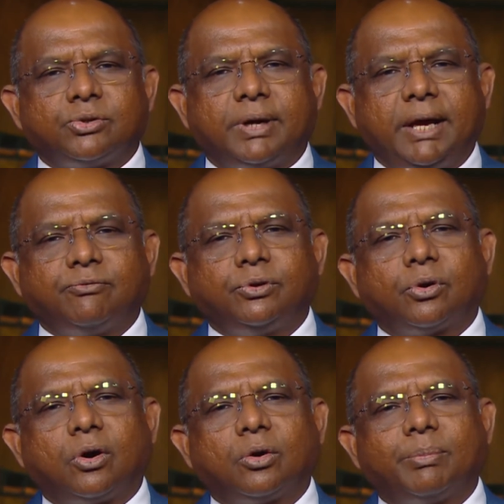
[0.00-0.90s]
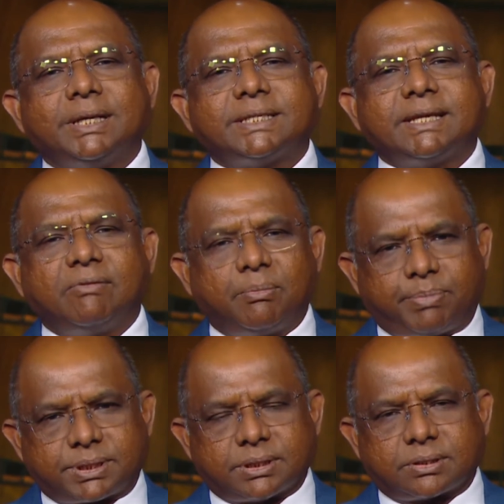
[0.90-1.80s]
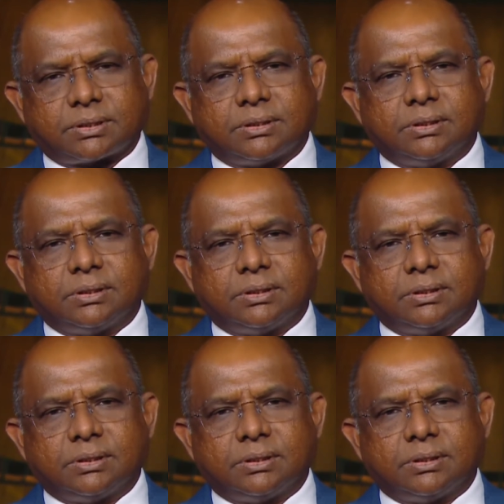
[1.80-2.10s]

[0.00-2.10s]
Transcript: to have grown by 7%